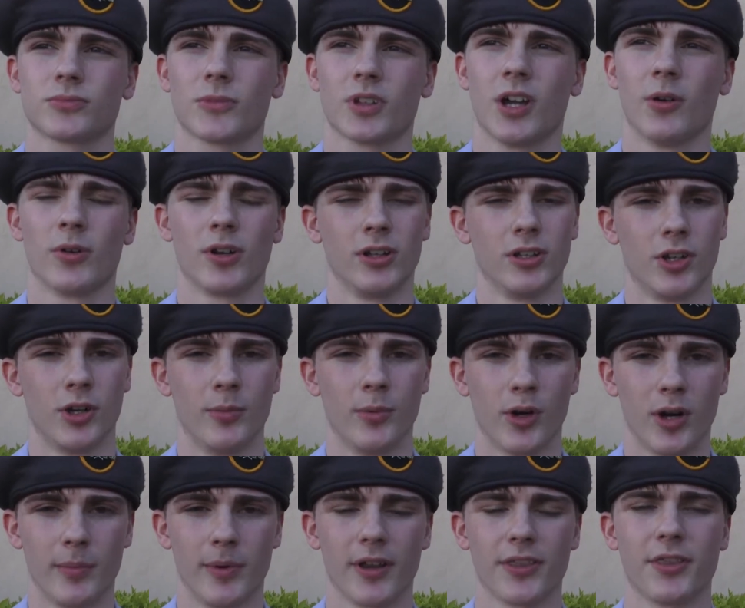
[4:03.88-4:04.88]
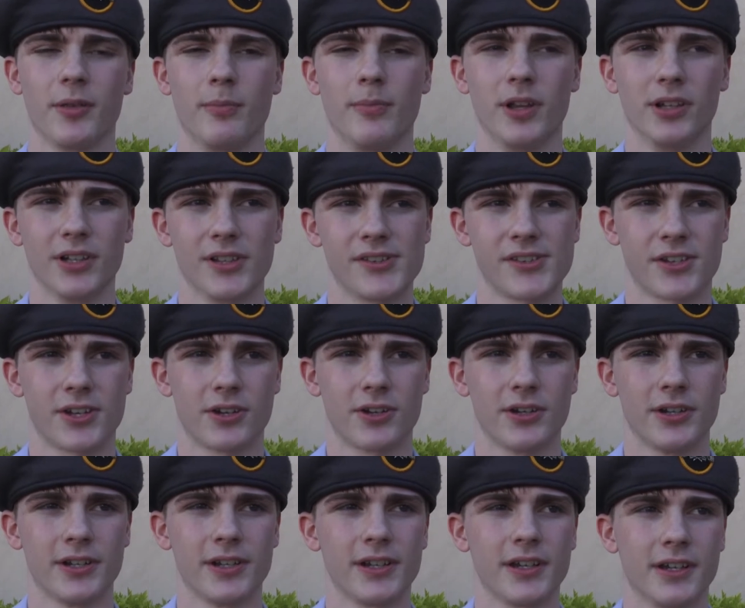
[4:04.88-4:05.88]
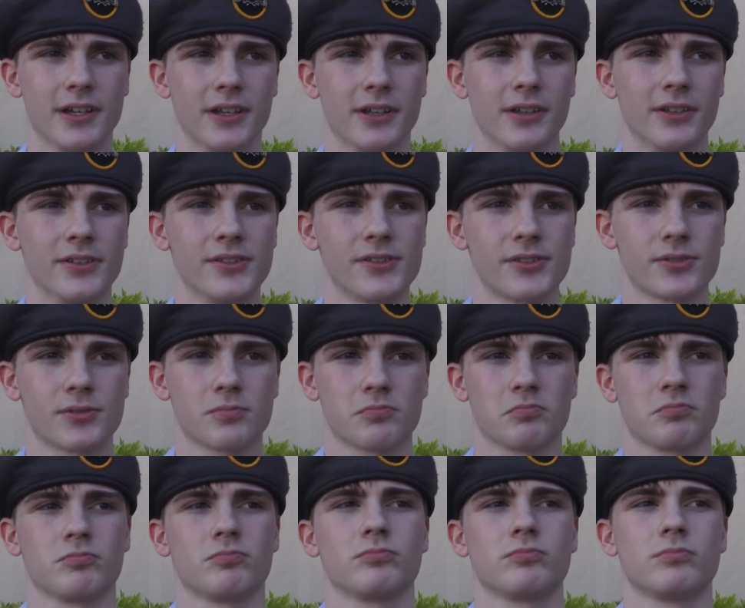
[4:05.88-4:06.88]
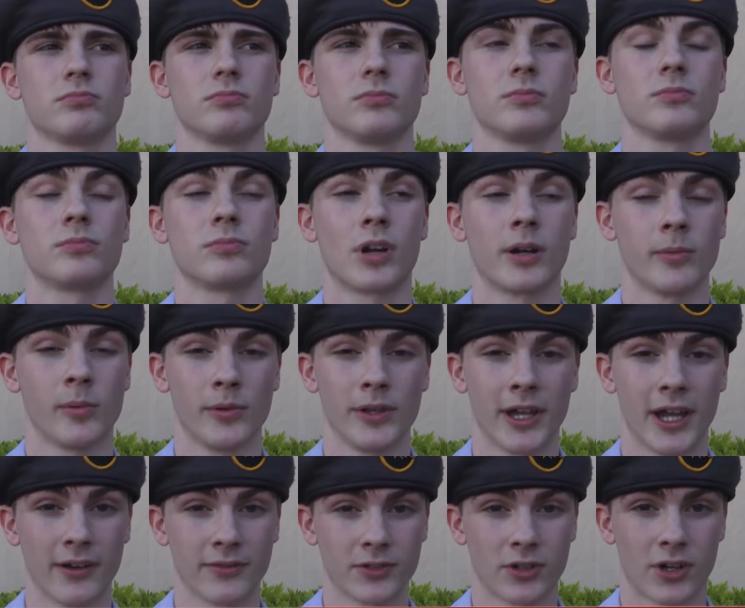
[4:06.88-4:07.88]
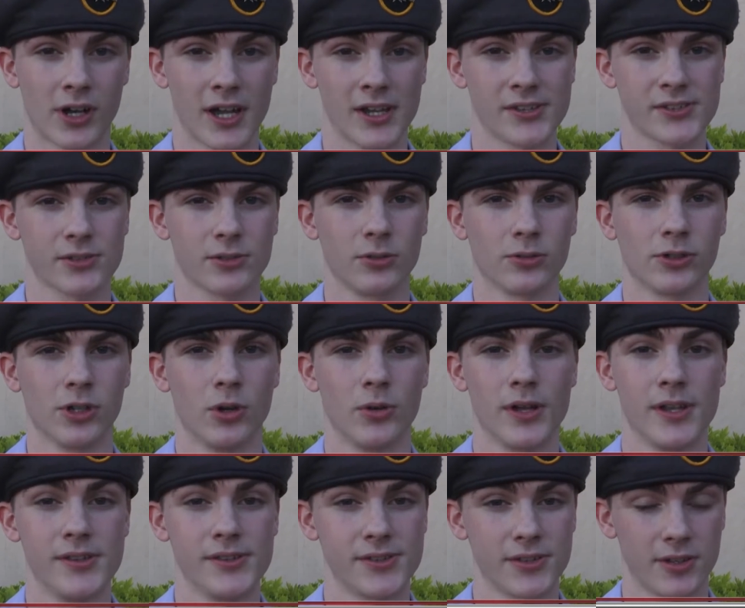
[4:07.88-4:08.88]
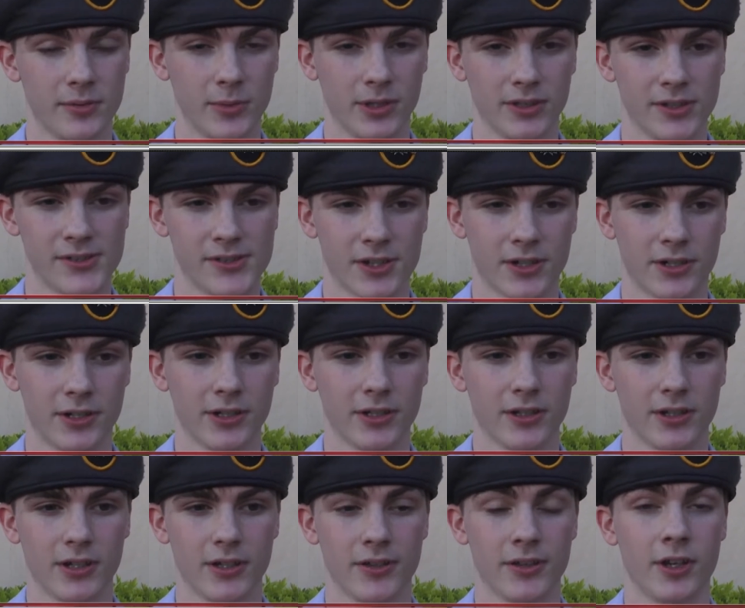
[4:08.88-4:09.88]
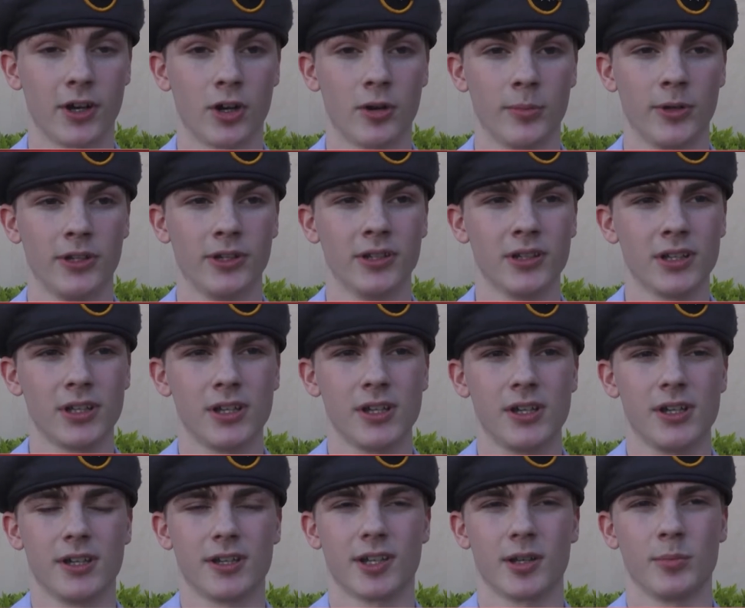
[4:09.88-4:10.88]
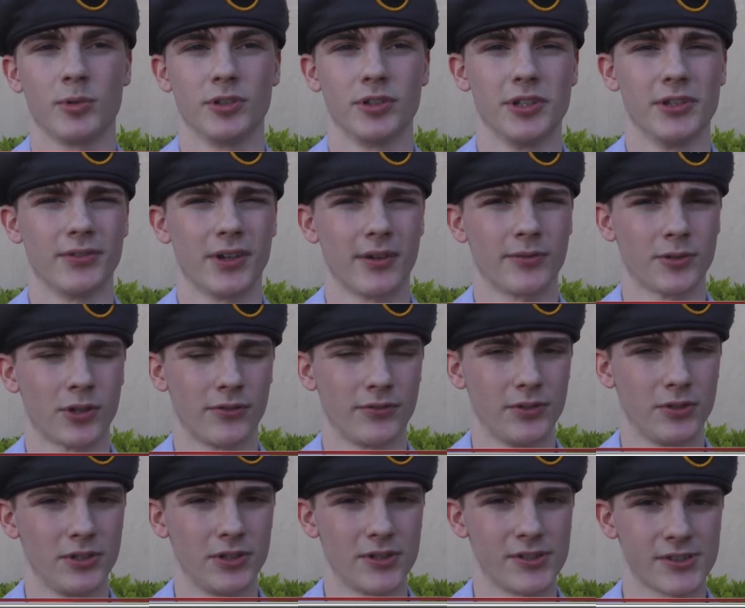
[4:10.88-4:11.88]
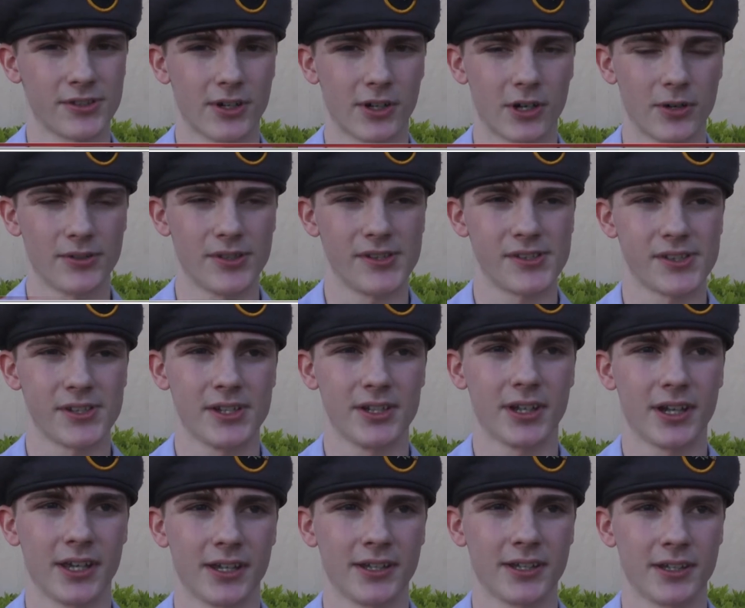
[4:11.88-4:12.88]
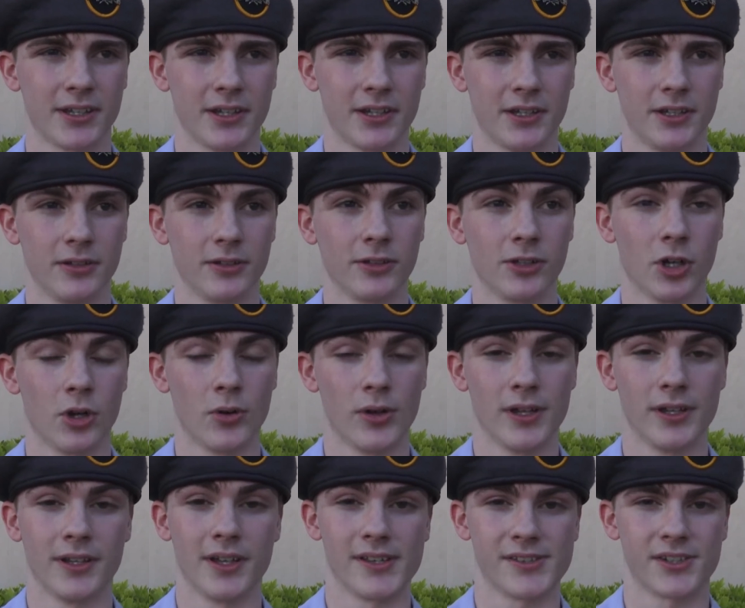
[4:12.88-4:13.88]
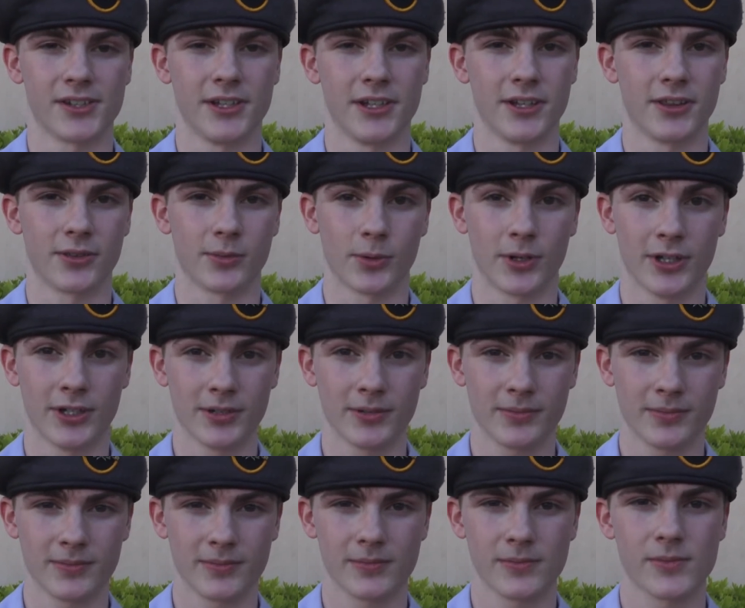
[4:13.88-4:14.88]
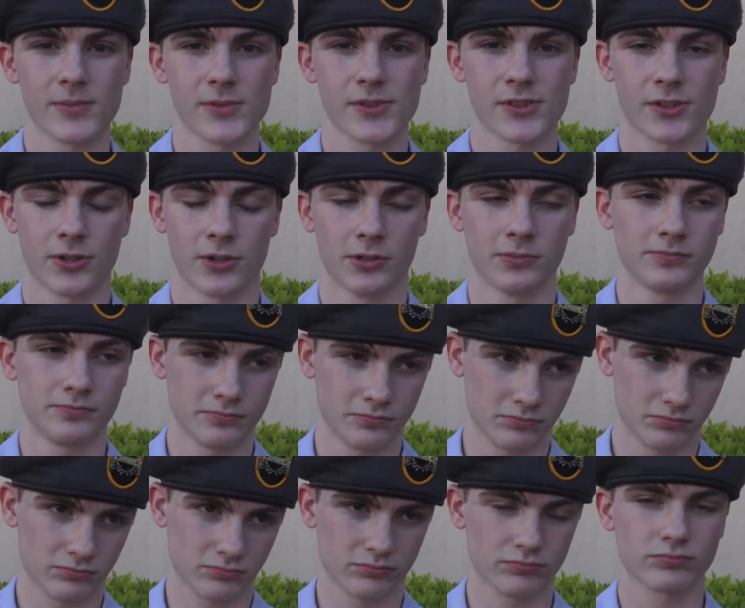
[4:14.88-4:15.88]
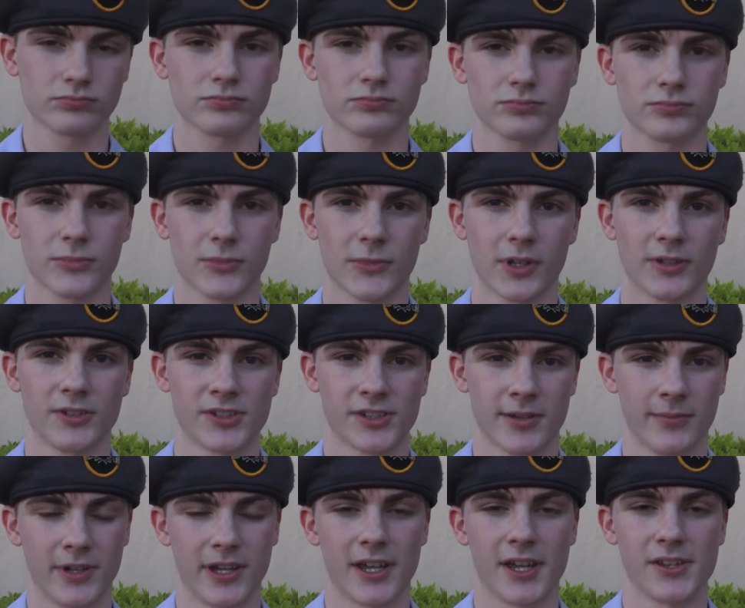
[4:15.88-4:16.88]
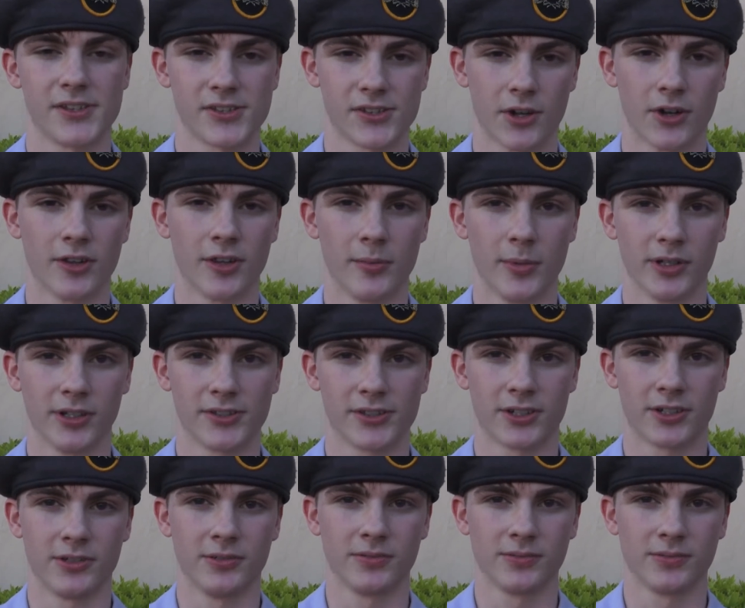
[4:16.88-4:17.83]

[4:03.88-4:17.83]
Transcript: I want to learn more about the military and probably after high school go into the military, the Army. And I believe after a few years in ROTC I can go in as an E3, so just give me a head start in the military.